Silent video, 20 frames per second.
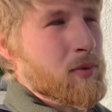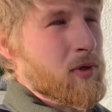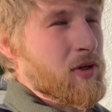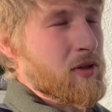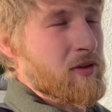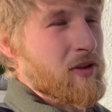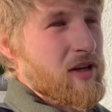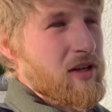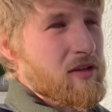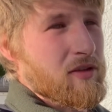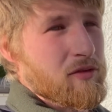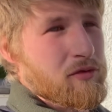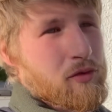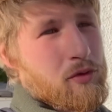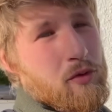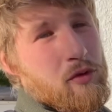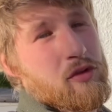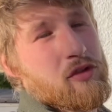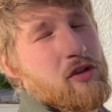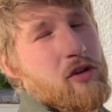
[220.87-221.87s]
but then of
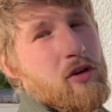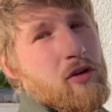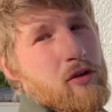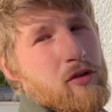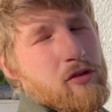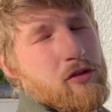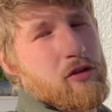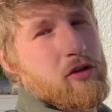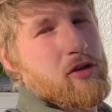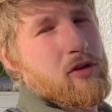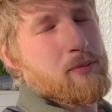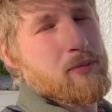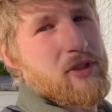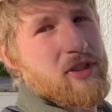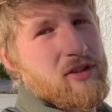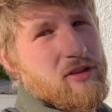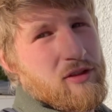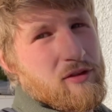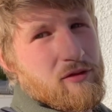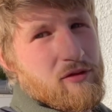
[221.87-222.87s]
course it also could have
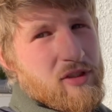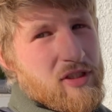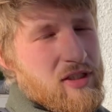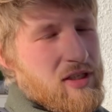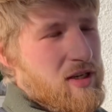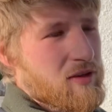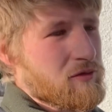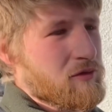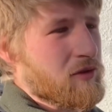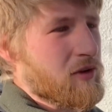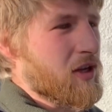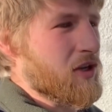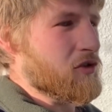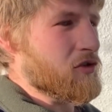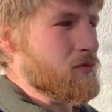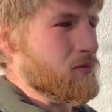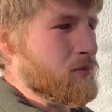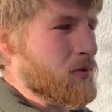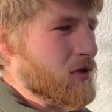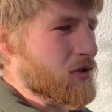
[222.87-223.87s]
been the
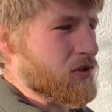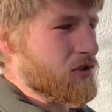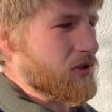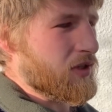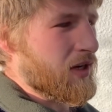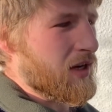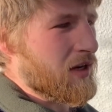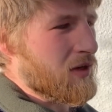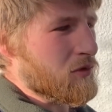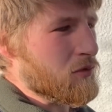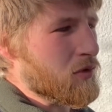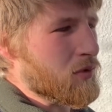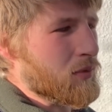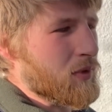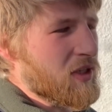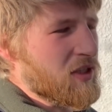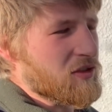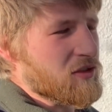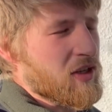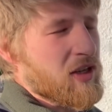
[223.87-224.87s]
infection bursting out the
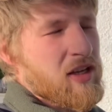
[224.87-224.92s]
ways.